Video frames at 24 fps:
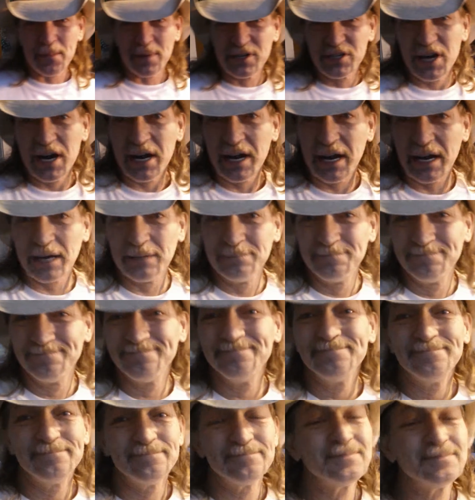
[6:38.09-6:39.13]
my chicken.
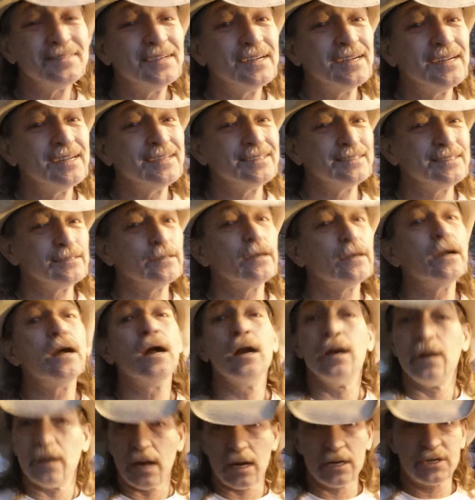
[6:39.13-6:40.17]

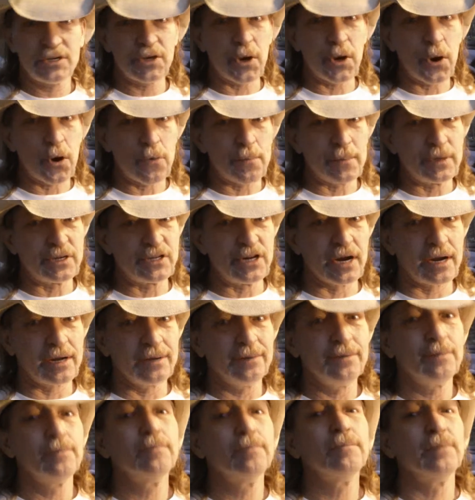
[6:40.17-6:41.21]
Not choke my
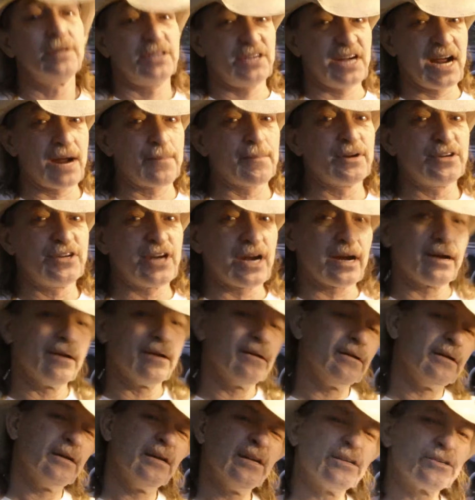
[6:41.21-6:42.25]
chicken. Check my chicken.
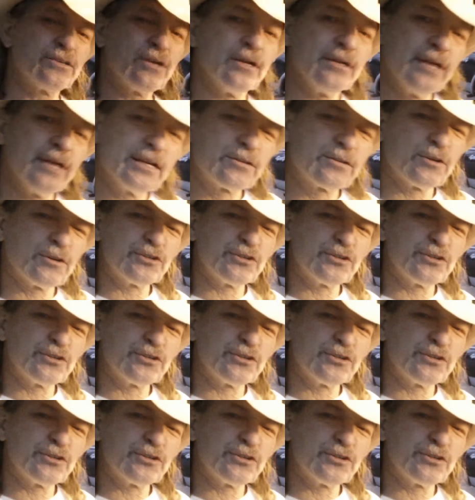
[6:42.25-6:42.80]
So let's go